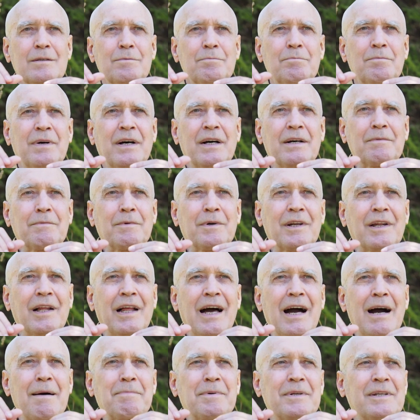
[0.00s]
But what will
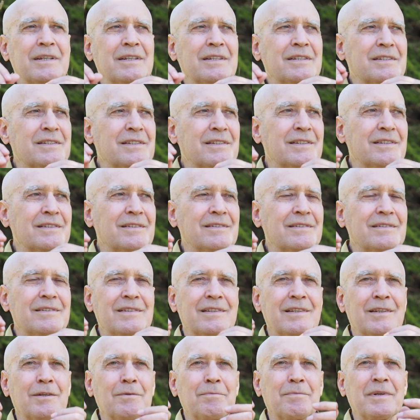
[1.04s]
happen is
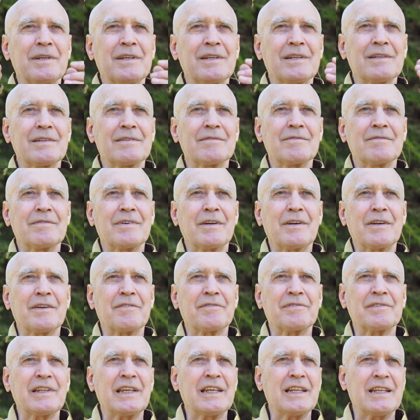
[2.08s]
it'll be very
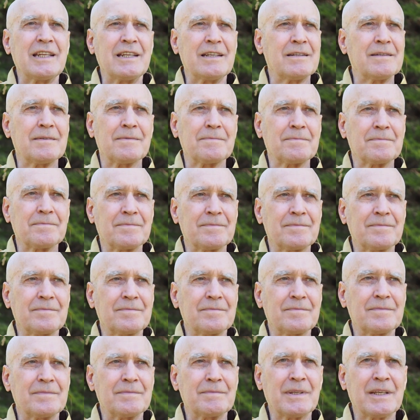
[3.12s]
fleeting
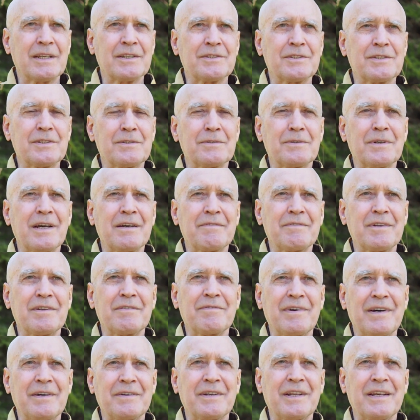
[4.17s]
because you don't have any
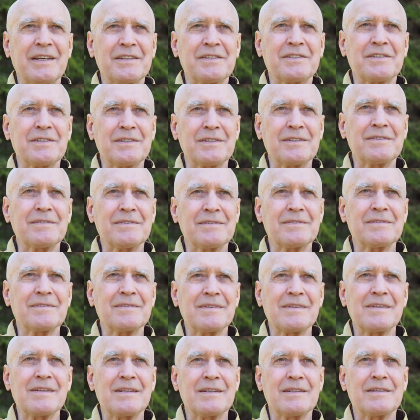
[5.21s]
foundation
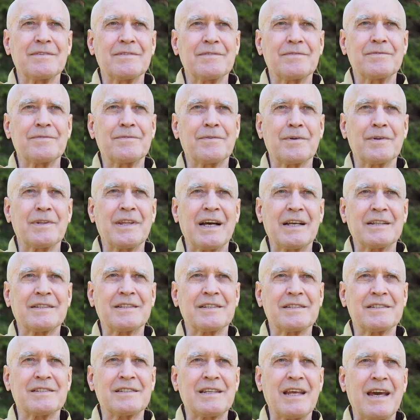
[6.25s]
for
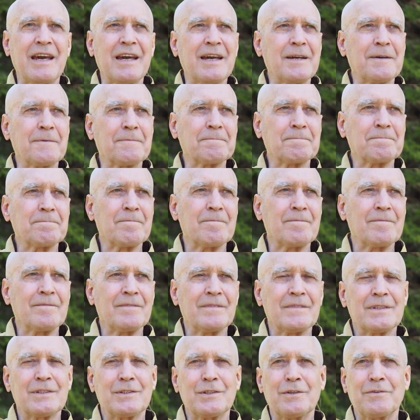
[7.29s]
that to stay.
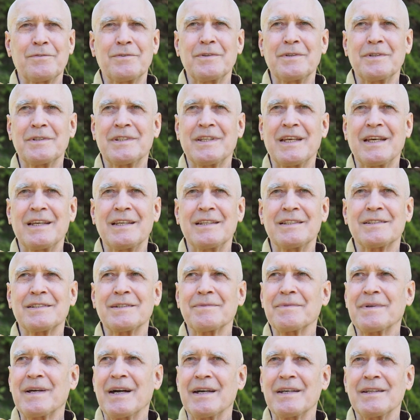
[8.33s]
So if you attain
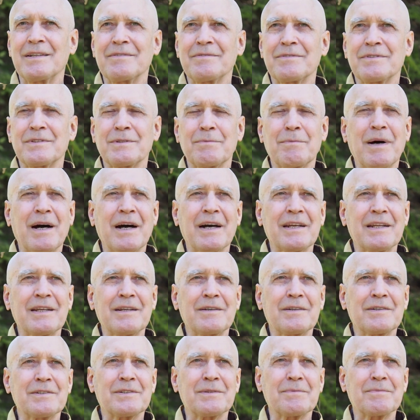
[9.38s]
some kind of
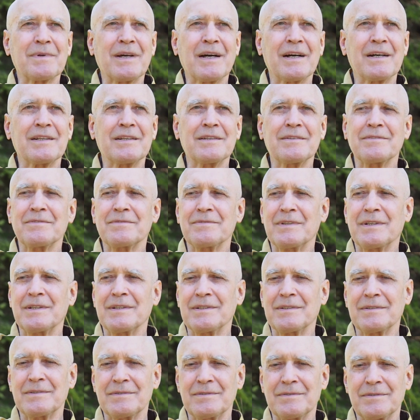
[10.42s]
samadhi or some kind of,
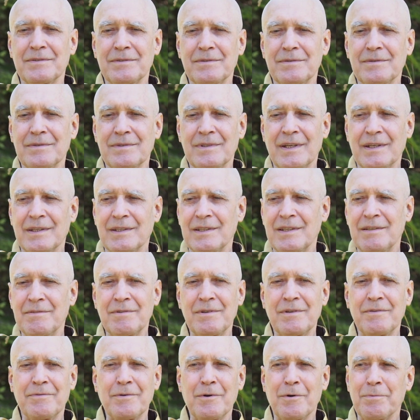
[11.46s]
like
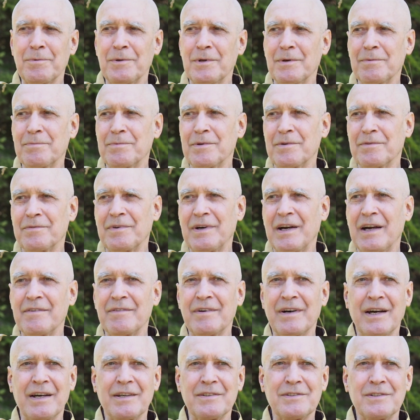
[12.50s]
even if you open up your
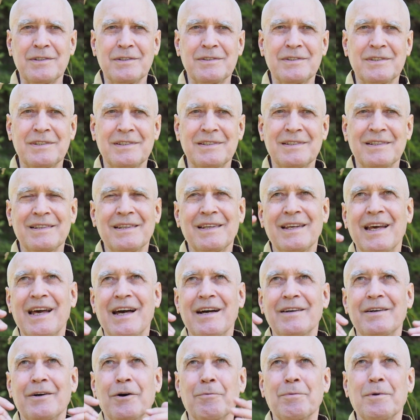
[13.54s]
5 eyes, you see,
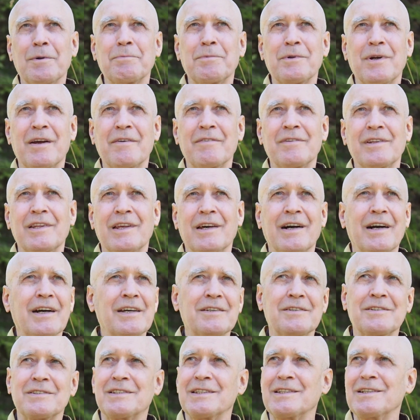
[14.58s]
open up your heavenly eye,
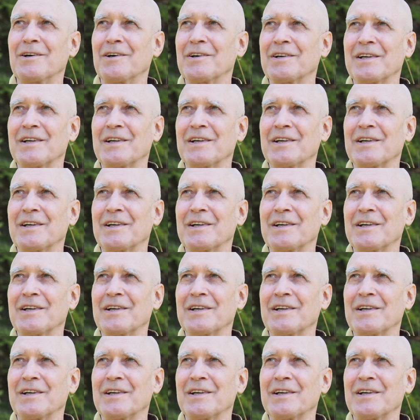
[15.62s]
you see all